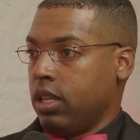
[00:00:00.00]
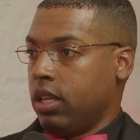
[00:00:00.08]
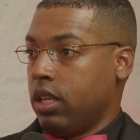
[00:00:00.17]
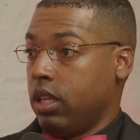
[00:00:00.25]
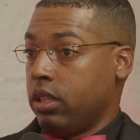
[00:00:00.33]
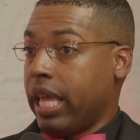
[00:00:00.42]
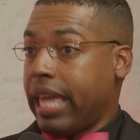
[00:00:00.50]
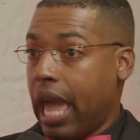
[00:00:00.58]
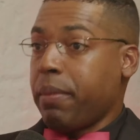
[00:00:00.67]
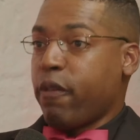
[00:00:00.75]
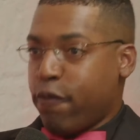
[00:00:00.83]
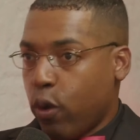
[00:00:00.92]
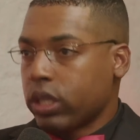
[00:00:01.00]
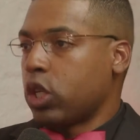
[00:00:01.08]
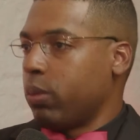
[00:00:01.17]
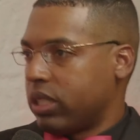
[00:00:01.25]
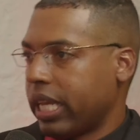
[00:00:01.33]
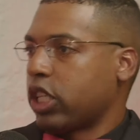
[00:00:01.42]
Uh, they came and forced
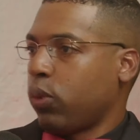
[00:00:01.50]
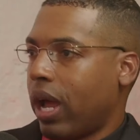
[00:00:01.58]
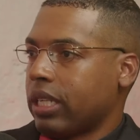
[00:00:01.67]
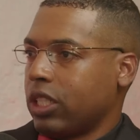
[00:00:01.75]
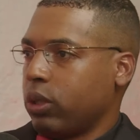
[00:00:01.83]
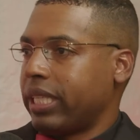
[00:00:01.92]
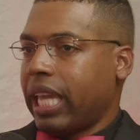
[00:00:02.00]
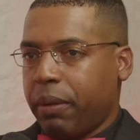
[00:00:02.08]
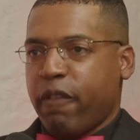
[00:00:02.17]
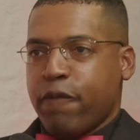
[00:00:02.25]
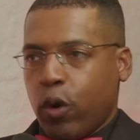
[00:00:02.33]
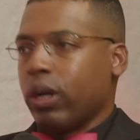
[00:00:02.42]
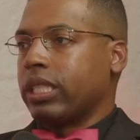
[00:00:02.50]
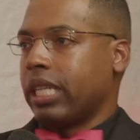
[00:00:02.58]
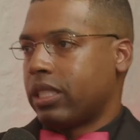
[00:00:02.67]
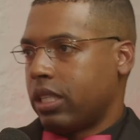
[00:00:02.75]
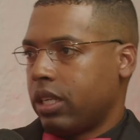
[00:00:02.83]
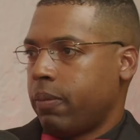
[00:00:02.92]
homosexuality on us. They came and forced
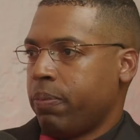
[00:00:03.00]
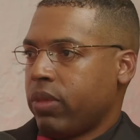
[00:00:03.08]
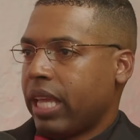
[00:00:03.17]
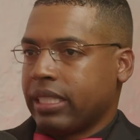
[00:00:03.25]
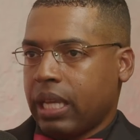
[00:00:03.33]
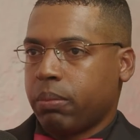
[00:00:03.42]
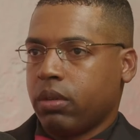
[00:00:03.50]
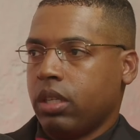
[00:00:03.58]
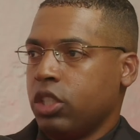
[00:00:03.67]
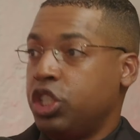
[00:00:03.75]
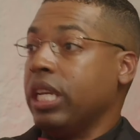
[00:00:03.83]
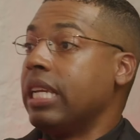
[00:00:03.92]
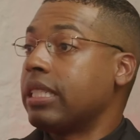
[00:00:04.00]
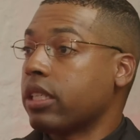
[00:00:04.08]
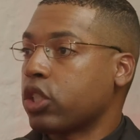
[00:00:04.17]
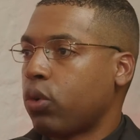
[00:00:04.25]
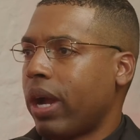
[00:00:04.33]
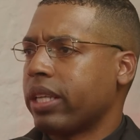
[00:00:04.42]
us to accept
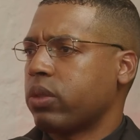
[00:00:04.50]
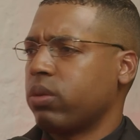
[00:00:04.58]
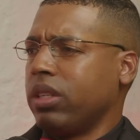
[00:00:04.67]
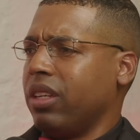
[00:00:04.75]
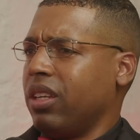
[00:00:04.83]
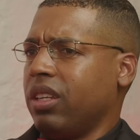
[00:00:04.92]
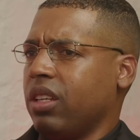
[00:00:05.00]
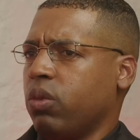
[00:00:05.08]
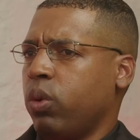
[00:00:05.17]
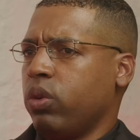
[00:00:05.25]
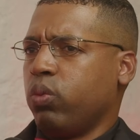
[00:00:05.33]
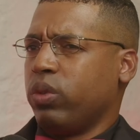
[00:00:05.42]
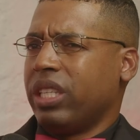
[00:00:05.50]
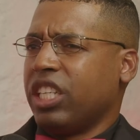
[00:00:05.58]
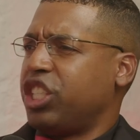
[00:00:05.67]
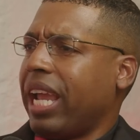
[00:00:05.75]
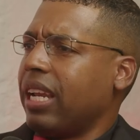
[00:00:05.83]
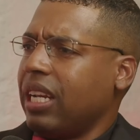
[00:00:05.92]
Jesus Christ when the
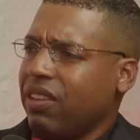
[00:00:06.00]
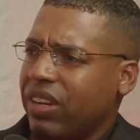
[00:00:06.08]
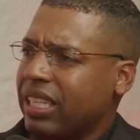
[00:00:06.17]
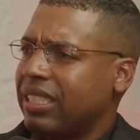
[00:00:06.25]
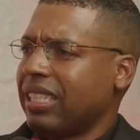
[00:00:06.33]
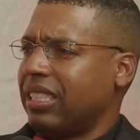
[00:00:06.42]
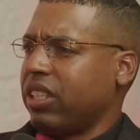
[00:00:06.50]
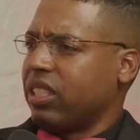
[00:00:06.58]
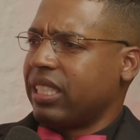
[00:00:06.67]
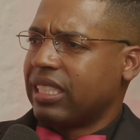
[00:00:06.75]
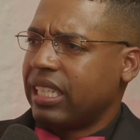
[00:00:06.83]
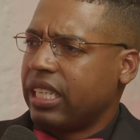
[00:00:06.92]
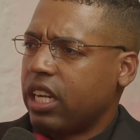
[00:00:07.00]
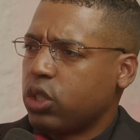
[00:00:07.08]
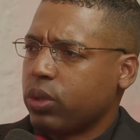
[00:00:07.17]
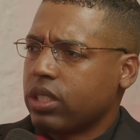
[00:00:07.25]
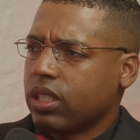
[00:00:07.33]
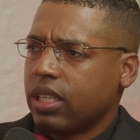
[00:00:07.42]
J didn't even exist till the sixteen
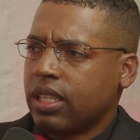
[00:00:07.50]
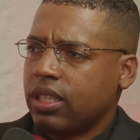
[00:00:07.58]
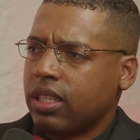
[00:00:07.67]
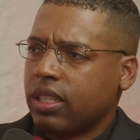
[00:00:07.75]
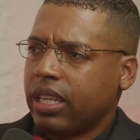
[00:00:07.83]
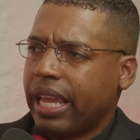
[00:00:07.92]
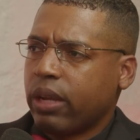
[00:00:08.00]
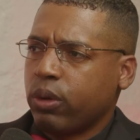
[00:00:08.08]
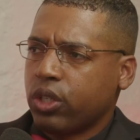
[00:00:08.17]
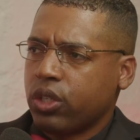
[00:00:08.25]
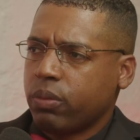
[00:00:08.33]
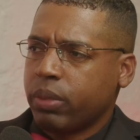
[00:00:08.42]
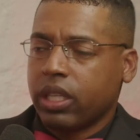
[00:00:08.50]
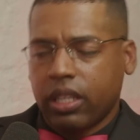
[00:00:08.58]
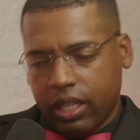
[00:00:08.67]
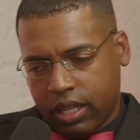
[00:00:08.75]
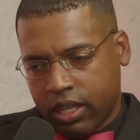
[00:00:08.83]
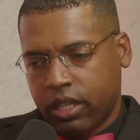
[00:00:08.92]
hundreds in the language, but
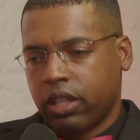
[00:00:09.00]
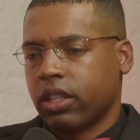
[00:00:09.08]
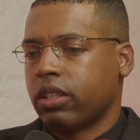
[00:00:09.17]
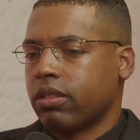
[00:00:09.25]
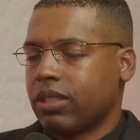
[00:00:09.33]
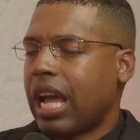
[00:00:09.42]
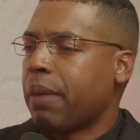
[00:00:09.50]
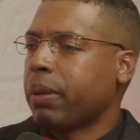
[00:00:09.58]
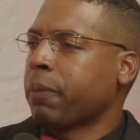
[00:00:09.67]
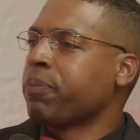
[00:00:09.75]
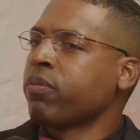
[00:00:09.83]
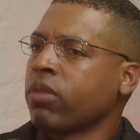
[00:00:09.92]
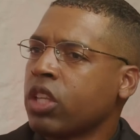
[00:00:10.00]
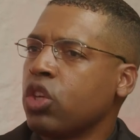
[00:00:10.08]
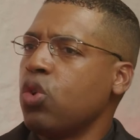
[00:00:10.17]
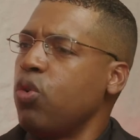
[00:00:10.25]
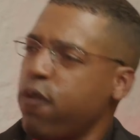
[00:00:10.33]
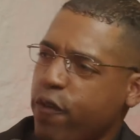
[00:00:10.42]
another topic. Mm-hmm.
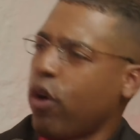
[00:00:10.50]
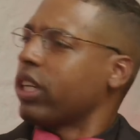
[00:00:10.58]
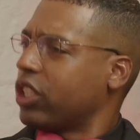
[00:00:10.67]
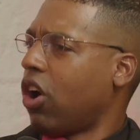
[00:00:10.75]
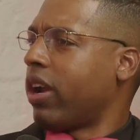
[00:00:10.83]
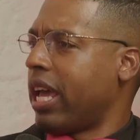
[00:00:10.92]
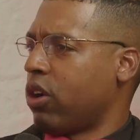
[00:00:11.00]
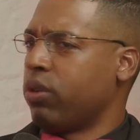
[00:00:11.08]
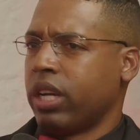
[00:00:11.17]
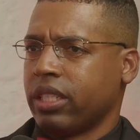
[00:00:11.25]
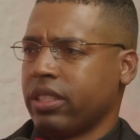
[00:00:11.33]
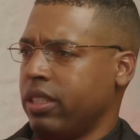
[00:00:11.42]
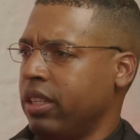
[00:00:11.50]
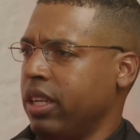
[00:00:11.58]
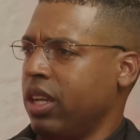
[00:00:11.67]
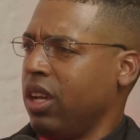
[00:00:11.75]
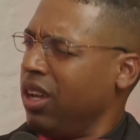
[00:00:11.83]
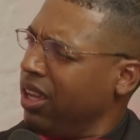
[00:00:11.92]
You forced all that on us.
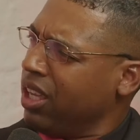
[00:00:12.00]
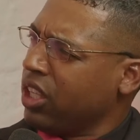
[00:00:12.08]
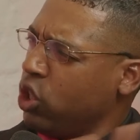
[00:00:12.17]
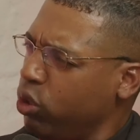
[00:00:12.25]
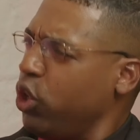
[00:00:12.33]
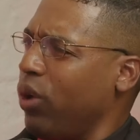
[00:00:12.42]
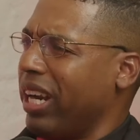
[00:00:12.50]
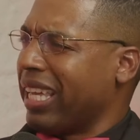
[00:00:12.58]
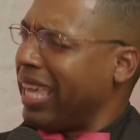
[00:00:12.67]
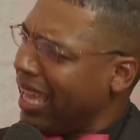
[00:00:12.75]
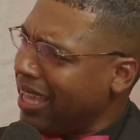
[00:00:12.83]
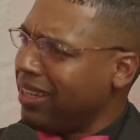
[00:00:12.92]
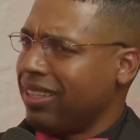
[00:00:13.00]
You doing it again?